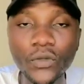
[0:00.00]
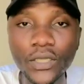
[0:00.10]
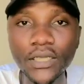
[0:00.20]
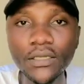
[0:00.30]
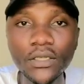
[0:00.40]

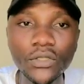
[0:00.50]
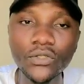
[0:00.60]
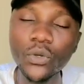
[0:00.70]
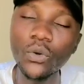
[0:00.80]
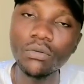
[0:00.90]
Okay,
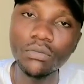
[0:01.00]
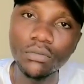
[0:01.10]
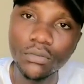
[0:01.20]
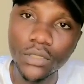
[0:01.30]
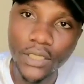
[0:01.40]
so
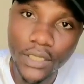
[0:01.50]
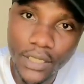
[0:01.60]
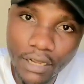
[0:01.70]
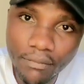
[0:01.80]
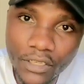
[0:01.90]
a
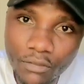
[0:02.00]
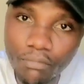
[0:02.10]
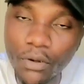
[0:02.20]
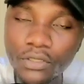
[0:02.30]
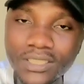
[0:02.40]
government
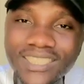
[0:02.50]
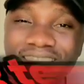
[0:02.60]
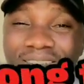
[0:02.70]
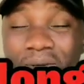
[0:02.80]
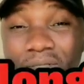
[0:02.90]
bond is
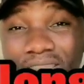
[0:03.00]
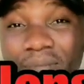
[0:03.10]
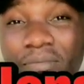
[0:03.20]
a long-term